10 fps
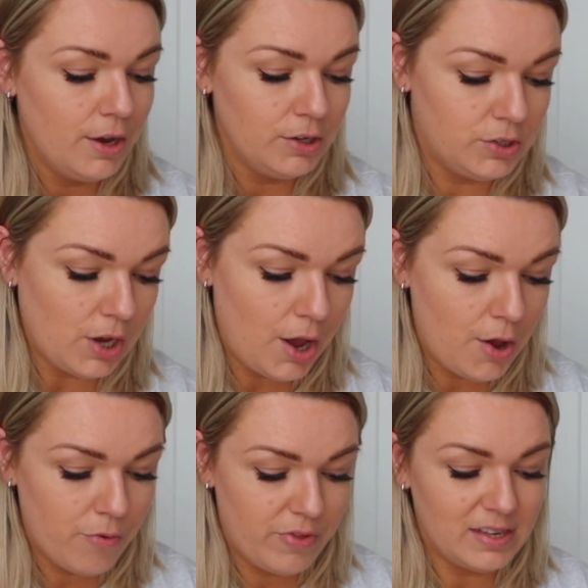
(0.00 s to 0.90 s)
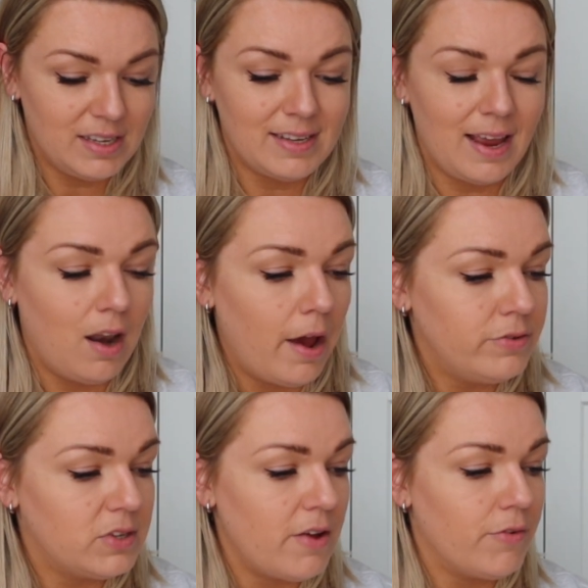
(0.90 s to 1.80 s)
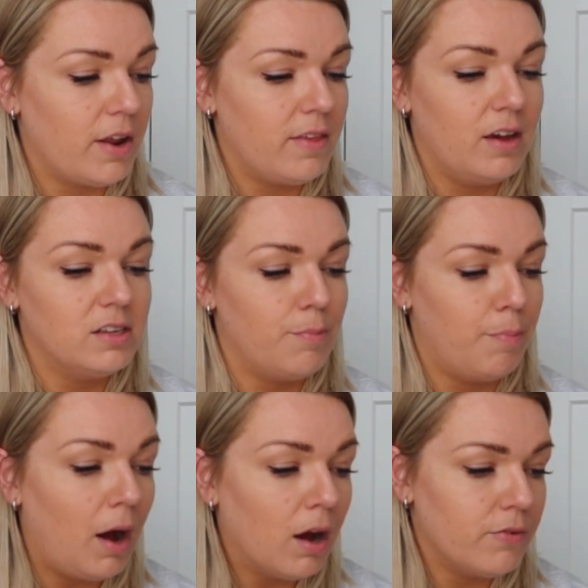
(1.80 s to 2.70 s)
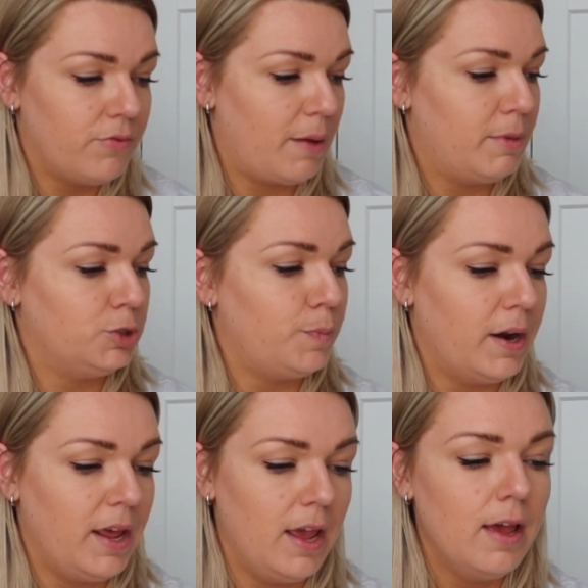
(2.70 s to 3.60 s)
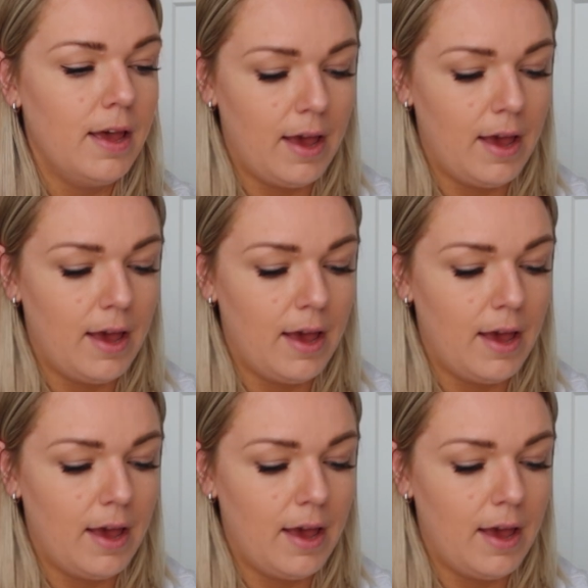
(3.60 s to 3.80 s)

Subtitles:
So this is a lifesaver, and I think it's a bargain for that much money.